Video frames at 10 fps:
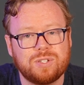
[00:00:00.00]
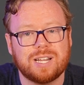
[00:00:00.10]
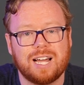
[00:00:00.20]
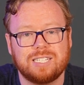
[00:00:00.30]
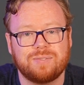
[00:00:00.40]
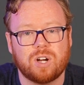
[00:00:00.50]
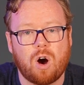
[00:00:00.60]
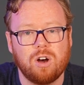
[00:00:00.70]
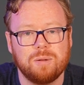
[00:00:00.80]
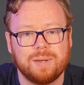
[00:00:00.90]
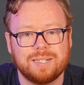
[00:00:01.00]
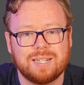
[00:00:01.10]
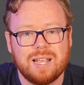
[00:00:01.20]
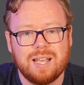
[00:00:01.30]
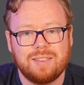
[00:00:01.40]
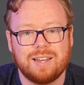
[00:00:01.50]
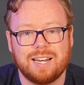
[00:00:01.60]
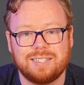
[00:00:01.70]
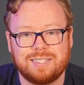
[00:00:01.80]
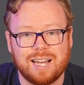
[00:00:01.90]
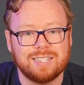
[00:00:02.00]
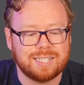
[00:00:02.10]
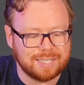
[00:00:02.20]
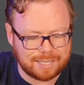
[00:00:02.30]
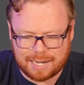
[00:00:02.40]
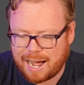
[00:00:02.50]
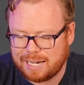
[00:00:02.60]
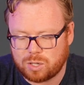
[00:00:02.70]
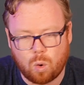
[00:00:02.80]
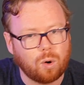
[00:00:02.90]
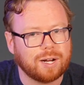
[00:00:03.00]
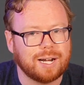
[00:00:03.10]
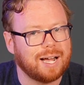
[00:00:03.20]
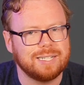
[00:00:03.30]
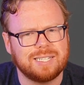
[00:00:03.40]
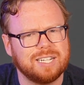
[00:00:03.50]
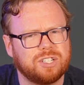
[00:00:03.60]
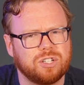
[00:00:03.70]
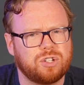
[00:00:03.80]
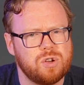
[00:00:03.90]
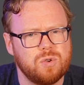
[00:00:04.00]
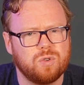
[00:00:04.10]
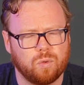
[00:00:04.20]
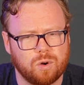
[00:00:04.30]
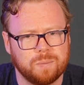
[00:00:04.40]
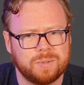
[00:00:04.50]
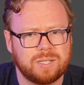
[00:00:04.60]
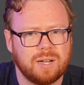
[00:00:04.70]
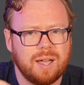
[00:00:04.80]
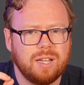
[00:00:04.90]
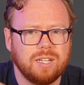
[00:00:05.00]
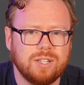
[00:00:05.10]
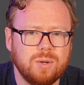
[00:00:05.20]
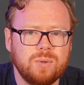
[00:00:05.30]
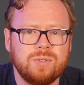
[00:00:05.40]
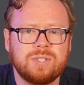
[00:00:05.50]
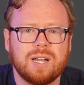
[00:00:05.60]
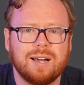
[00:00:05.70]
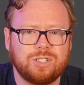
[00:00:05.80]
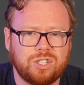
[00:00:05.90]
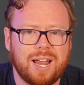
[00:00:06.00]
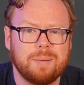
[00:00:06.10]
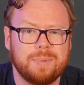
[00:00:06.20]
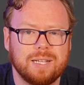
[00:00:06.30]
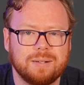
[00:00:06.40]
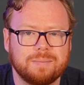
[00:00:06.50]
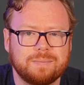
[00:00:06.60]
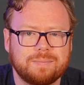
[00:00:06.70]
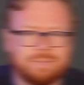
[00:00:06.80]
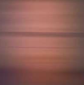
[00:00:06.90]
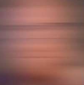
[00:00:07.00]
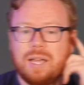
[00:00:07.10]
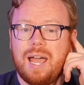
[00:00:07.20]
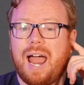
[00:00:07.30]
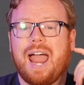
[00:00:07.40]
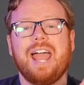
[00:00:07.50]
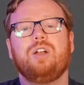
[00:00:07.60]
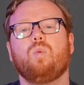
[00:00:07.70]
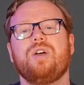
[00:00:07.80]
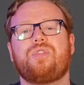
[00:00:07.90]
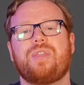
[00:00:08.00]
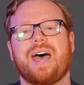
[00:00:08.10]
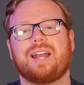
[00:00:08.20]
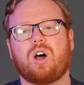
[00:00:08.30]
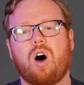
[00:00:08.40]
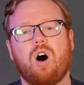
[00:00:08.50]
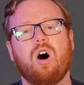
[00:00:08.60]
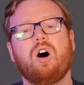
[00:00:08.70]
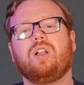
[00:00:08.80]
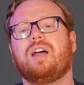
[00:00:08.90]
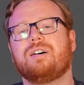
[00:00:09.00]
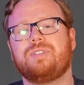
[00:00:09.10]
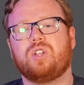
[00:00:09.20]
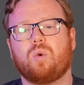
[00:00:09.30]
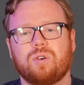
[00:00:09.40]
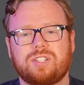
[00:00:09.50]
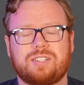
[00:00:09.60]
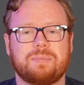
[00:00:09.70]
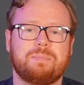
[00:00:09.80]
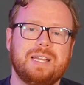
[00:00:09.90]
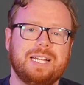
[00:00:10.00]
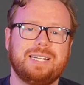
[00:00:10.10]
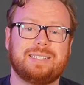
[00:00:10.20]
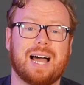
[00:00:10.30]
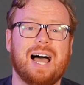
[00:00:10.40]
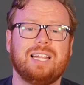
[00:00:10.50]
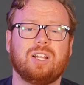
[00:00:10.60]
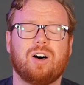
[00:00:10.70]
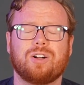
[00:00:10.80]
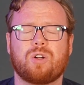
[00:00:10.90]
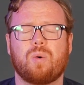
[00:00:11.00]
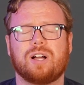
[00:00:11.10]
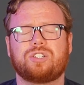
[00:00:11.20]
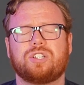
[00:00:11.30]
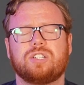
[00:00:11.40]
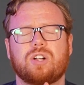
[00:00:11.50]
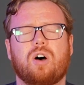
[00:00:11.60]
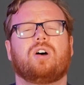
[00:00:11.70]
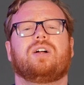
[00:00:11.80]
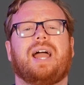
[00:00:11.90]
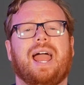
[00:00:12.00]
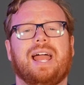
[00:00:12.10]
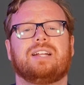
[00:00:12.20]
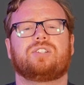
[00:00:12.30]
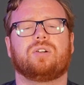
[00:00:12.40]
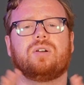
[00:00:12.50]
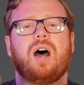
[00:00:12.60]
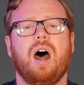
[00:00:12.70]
sides of an argument than a dozen sides organized into two groups. Use a champion. And with that, all of your submitted dialogue questions are answered.